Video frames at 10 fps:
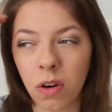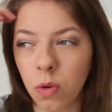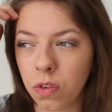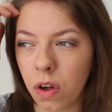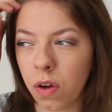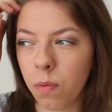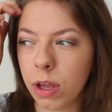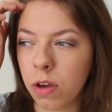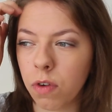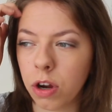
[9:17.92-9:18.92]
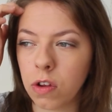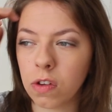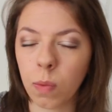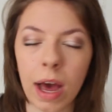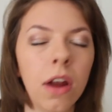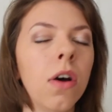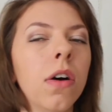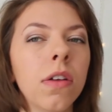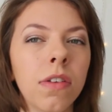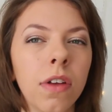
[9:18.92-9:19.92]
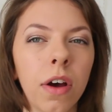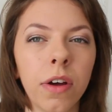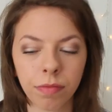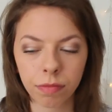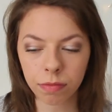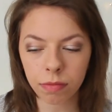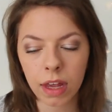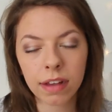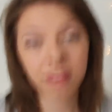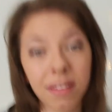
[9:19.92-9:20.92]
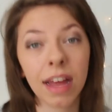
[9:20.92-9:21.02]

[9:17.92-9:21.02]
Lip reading: also, when you run, you sweat a lot. So it's